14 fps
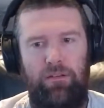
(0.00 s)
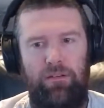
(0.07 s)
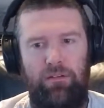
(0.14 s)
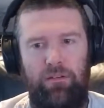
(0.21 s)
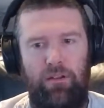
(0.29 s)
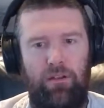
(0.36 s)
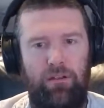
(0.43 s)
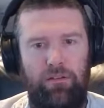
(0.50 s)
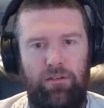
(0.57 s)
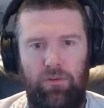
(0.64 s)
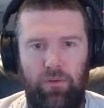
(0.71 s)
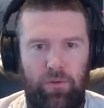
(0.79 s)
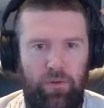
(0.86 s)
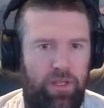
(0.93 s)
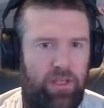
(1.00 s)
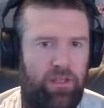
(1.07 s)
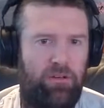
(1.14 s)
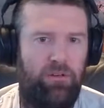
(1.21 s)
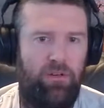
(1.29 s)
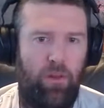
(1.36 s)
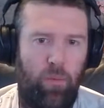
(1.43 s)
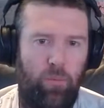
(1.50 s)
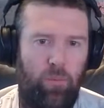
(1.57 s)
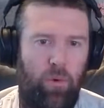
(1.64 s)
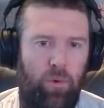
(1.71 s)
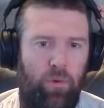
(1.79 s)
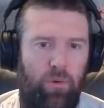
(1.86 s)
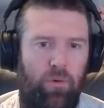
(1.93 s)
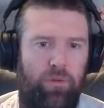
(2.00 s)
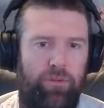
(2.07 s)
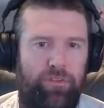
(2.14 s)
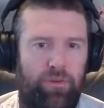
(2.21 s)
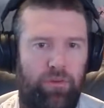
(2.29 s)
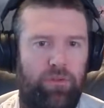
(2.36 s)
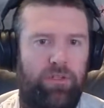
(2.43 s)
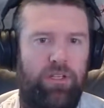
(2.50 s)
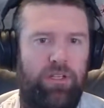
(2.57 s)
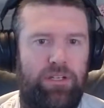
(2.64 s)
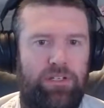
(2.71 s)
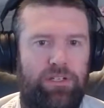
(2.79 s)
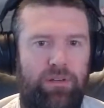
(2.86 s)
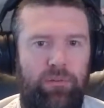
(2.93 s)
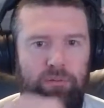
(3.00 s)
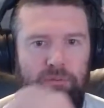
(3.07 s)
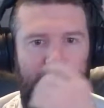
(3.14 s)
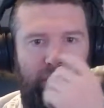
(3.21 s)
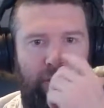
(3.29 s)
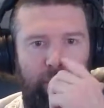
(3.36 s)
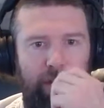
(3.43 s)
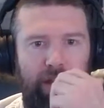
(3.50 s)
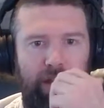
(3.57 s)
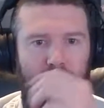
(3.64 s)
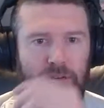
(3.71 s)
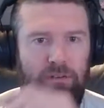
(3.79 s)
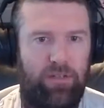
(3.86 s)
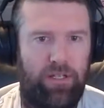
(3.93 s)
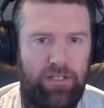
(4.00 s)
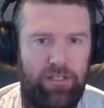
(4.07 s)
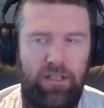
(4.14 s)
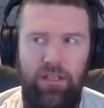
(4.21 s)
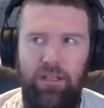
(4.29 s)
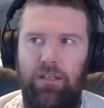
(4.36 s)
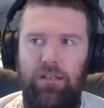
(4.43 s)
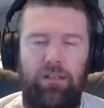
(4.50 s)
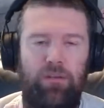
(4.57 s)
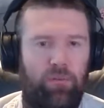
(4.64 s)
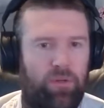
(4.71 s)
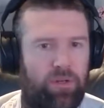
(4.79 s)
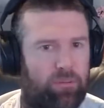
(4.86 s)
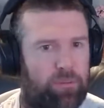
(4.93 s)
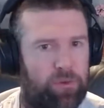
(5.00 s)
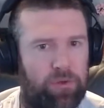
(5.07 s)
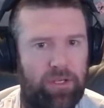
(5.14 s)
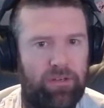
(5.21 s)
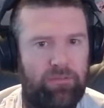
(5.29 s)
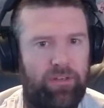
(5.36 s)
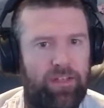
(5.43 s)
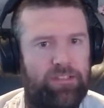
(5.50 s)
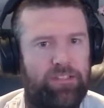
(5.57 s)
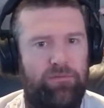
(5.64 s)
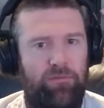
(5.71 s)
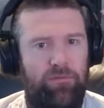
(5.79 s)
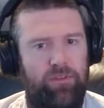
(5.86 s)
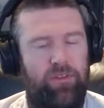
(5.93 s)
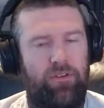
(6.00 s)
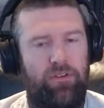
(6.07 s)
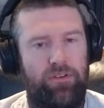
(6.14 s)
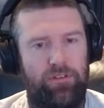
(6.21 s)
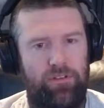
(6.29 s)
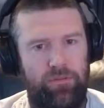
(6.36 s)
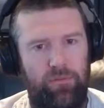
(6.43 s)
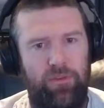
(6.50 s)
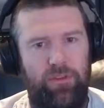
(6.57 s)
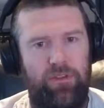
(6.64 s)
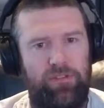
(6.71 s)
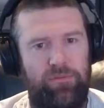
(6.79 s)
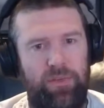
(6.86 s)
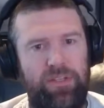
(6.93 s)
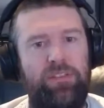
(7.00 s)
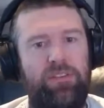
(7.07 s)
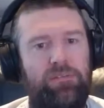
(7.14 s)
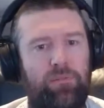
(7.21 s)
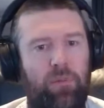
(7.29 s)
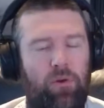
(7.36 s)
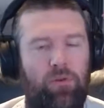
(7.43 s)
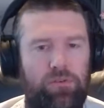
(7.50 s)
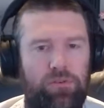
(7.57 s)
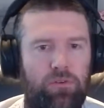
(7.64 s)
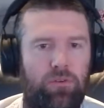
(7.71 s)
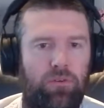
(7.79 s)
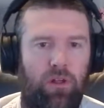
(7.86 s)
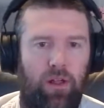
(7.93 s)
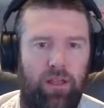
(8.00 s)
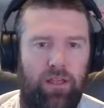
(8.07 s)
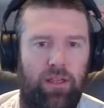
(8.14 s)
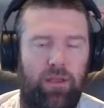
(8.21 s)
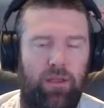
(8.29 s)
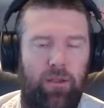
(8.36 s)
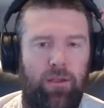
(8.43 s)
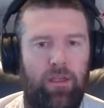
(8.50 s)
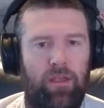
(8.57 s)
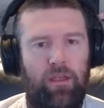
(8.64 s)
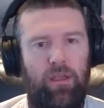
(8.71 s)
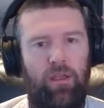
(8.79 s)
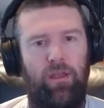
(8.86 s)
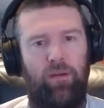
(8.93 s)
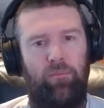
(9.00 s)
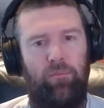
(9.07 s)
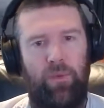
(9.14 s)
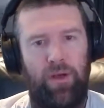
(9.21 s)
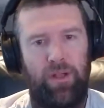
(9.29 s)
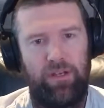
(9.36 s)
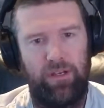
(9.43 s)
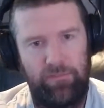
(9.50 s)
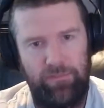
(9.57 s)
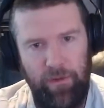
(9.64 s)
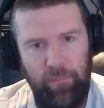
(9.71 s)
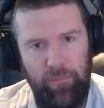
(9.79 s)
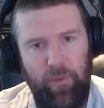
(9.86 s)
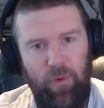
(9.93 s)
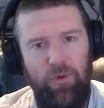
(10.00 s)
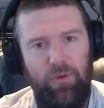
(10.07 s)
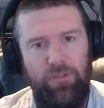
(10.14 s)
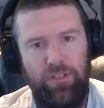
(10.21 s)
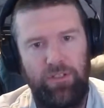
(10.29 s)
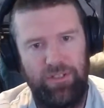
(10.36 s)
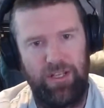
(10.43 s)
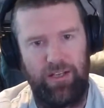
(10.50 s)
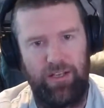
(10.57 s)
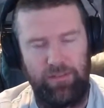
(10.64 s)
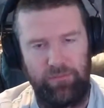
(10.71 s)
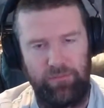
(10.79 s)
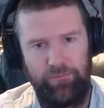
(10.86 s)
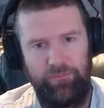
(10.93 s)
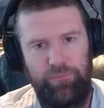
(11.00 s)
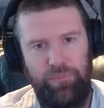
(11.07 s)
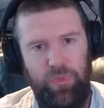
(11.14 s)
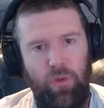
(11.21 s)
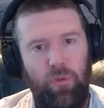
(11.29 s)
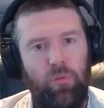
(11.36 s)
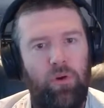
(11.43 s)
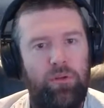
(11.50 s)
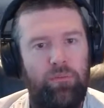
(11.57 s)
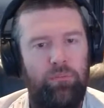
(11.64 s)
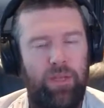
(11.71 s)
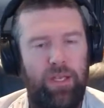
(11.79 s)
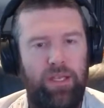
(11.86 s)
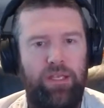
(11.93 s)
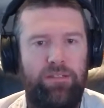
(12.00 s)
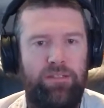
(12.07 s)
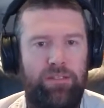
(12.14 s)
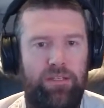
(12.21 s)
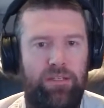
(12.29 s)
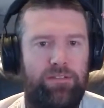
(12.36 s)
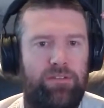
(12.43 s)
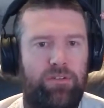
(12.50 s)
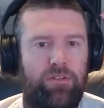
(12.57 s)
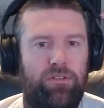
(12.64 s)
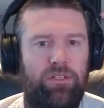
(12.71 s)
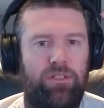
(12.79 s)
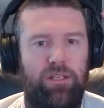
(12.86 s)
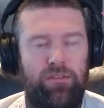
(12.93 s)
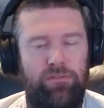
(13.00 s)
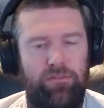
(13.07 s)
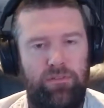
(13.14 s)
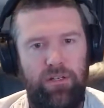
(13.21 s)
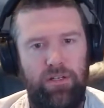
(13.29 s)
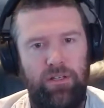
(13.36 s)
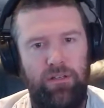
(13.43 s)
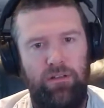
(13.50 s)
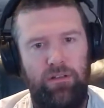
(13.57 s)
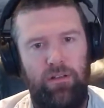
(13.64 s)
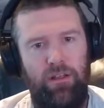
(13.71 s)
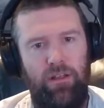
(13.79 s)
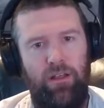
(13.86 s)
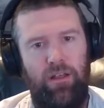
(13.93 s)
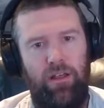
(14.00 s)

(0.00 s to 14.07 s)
And you'll hear a lot more thought leadership from me on LinkedIn and when I'm doing events of what those business models look like. But if I boiled it down, what it means is you're delivering